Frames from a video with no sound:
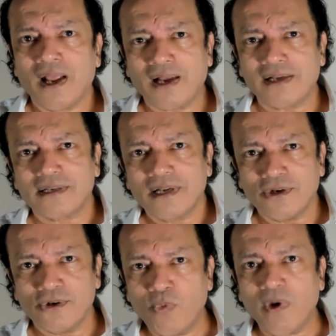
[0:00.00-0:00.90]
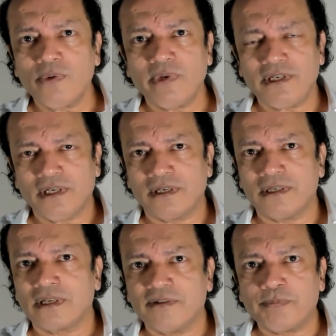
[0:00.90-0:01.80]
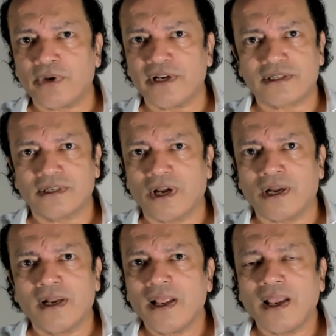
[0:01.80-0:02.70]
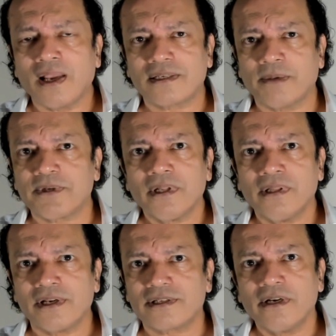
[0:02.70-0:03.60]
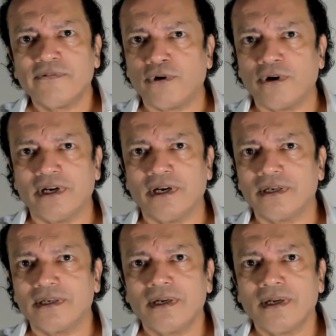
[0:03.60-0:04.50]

Has no one returned to give praise to God except this foreigner?